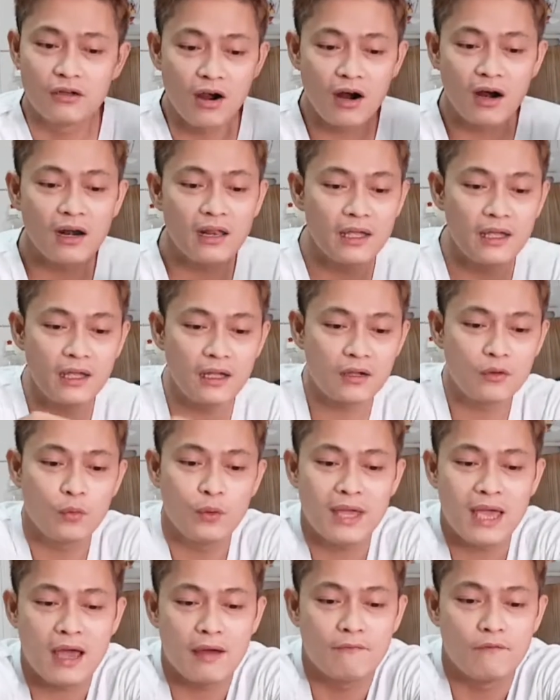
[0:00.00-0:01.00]
Garlic,
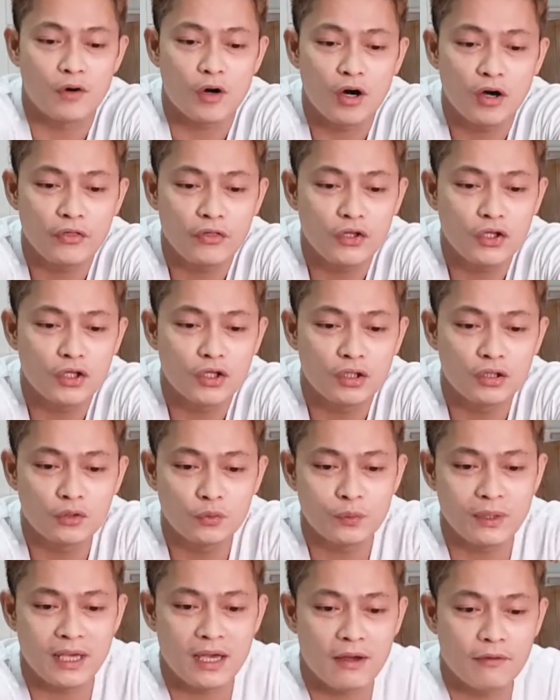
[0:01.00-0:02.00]
we have
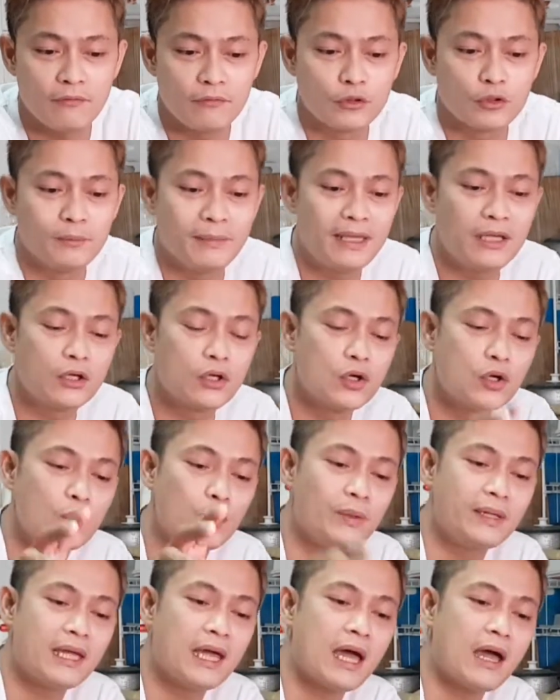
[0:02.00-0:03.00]
onion, we have tomato,
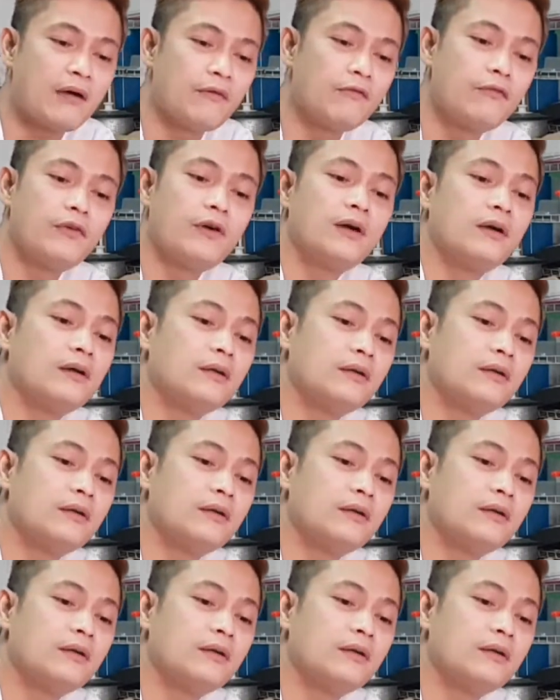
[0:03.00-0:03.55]
we have